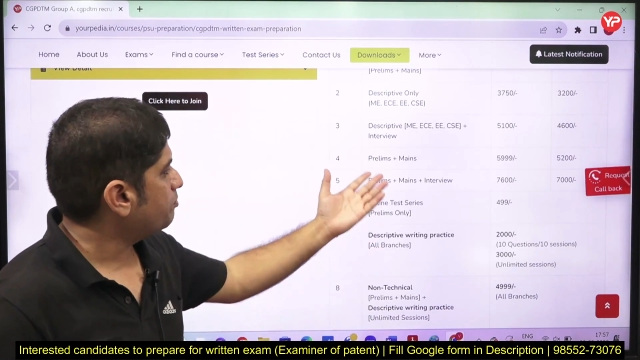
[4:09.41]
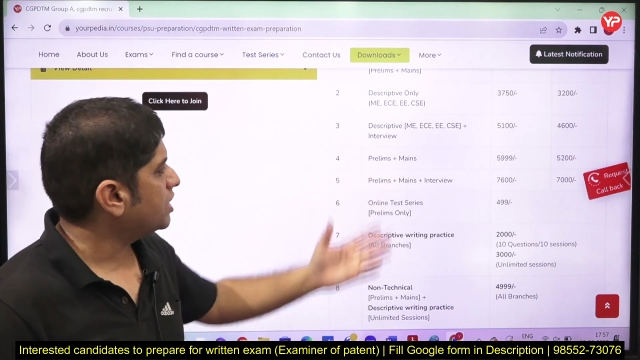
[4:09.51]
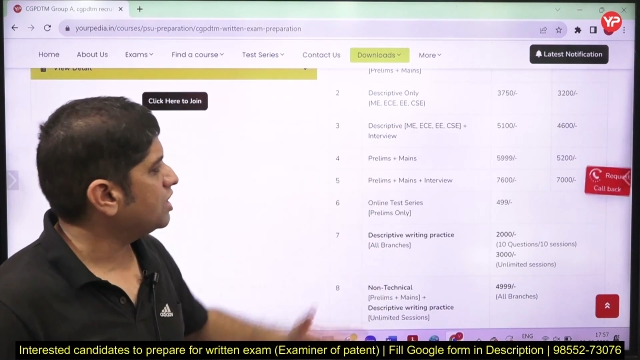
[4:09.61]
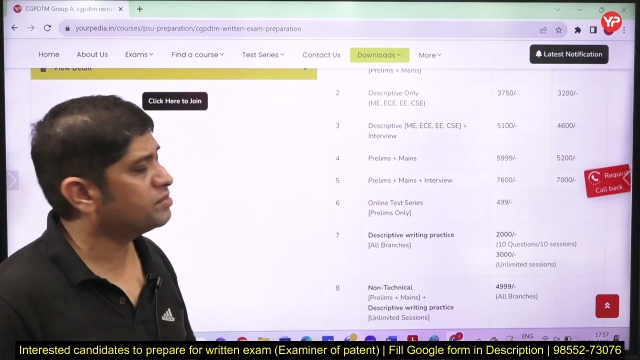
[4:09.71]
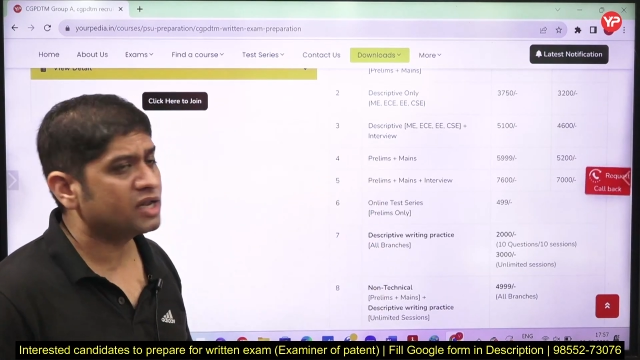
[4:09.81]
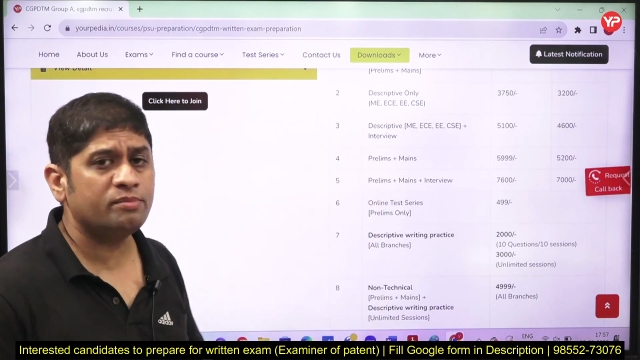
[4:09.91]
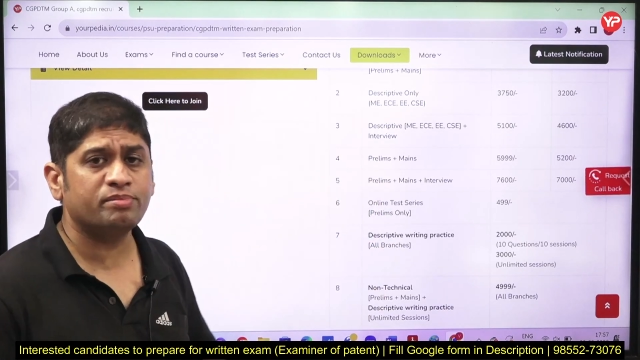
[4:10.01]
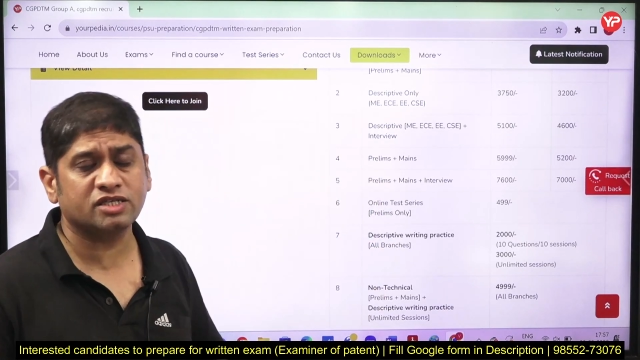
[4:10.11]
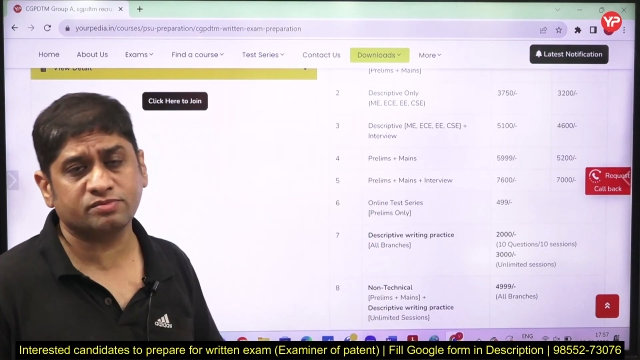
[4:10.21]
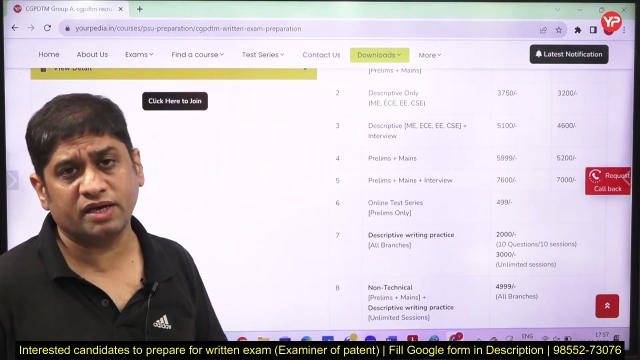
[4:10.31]
Preliminary
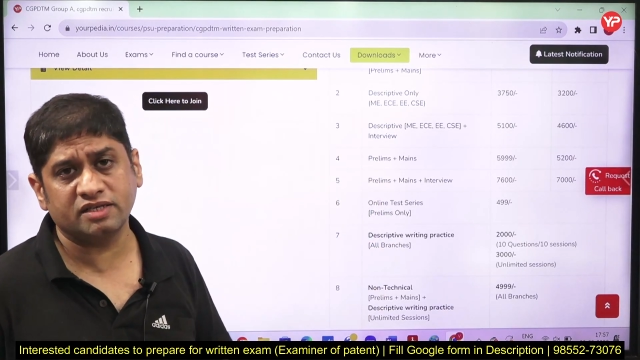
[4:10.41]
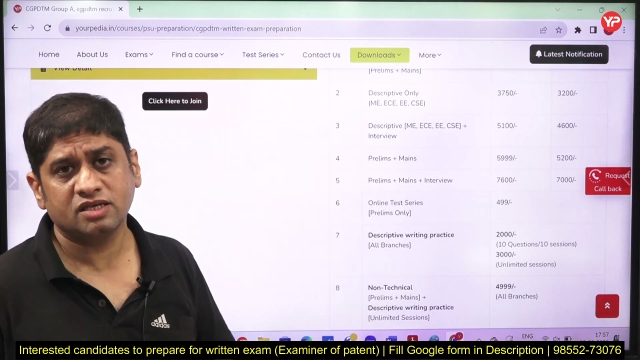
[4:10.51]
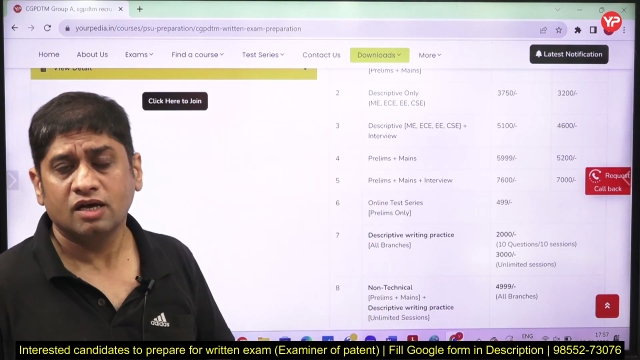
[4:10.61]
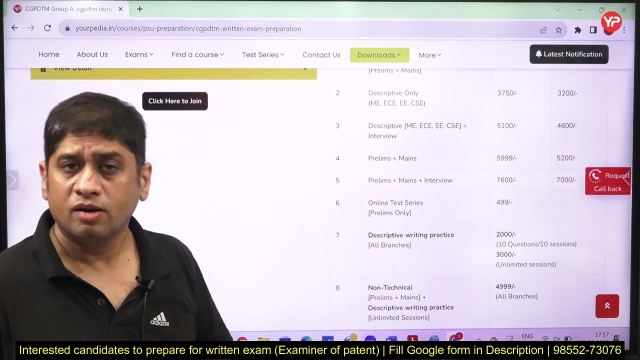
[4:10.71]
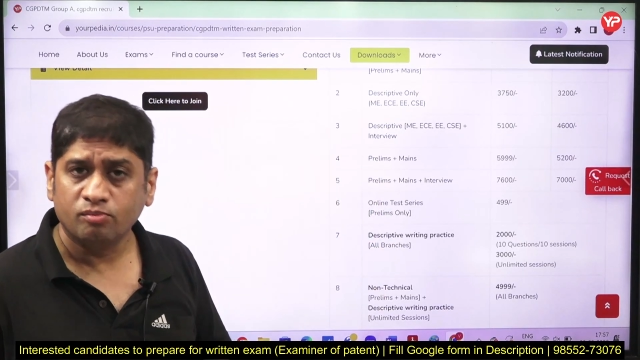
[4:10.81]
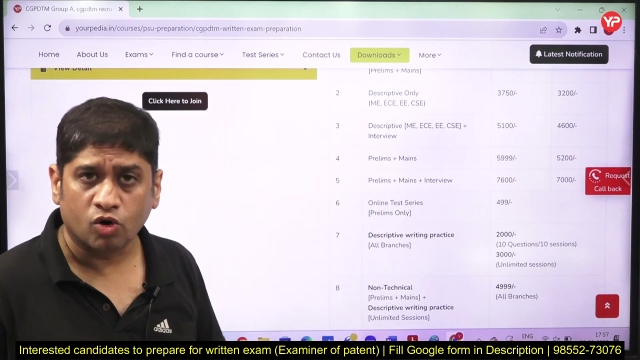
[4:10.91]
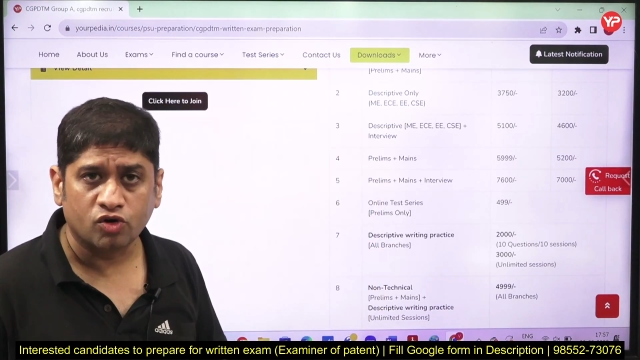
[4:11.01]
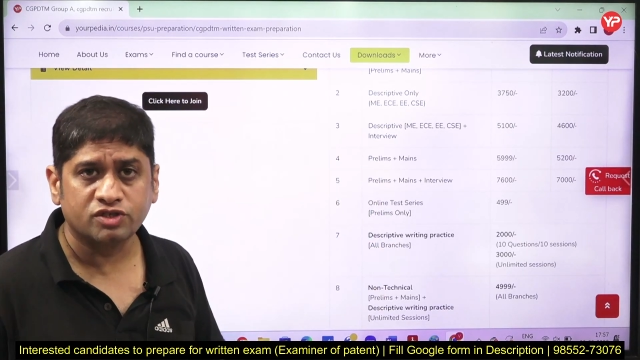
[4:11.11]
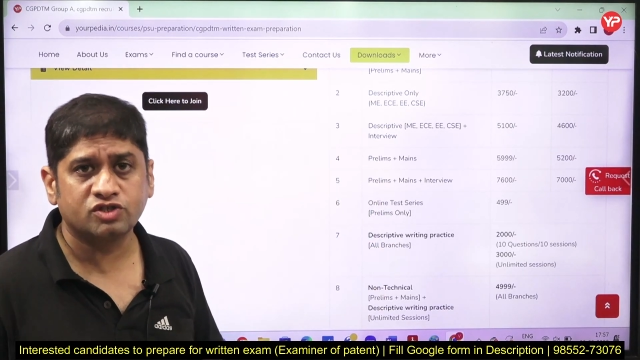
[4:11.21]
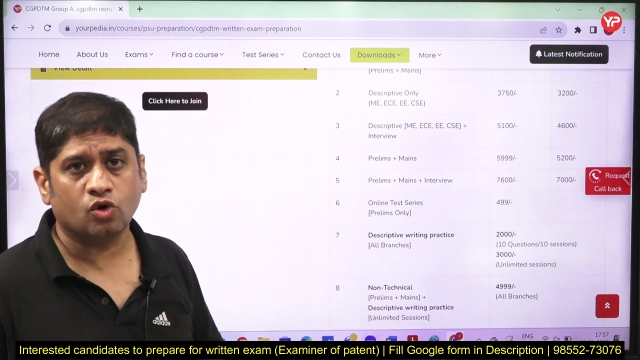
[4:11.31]
plus mains
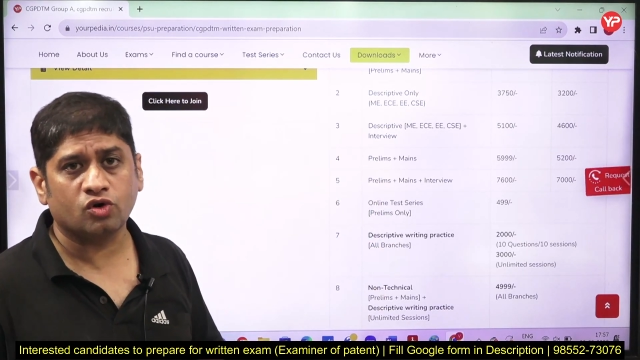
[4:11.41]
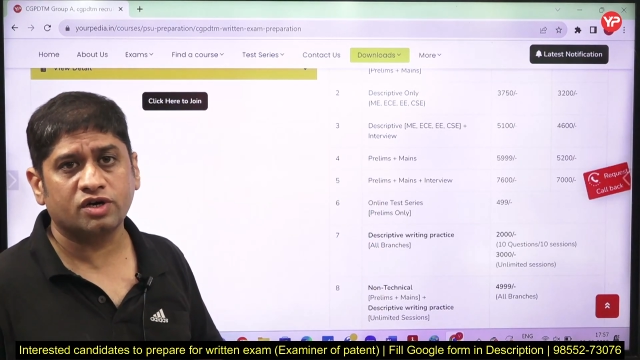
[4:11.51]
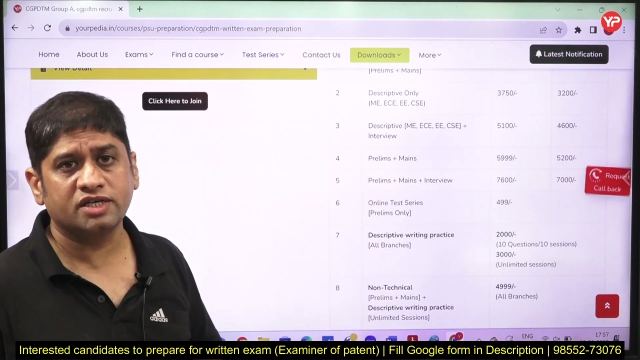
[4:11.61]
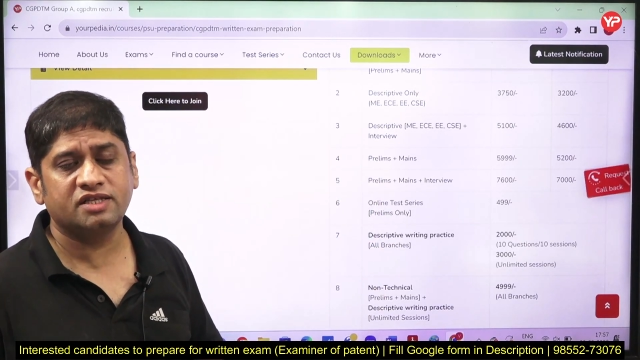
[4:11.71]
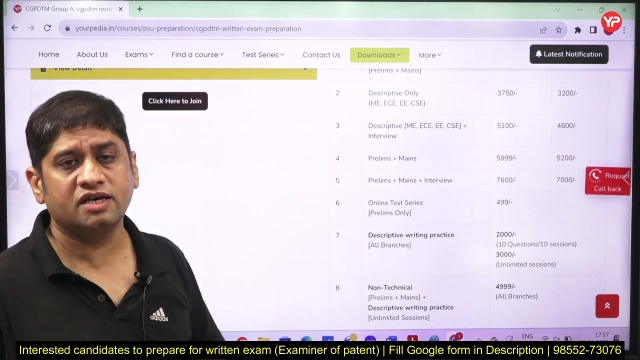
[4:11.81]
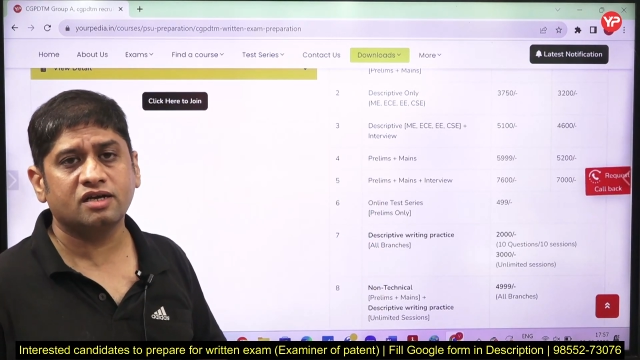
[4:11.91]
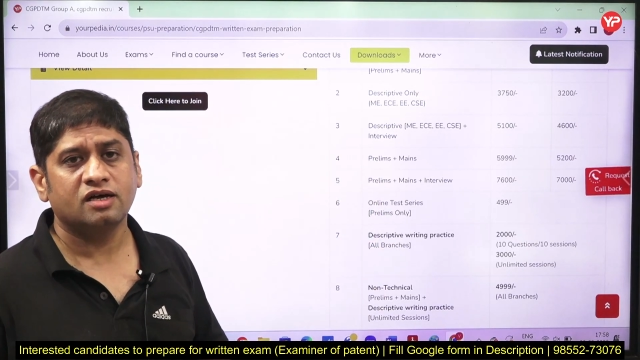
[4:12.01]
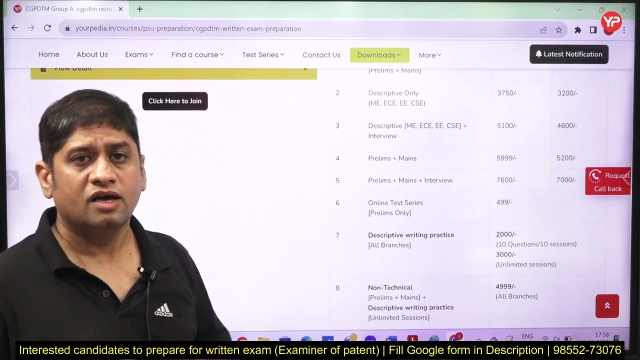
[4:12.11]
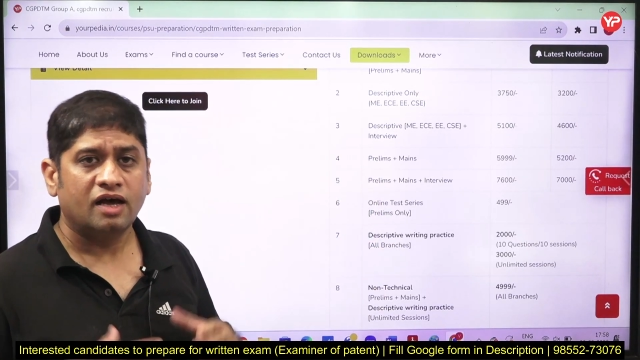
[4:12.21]
module is already there.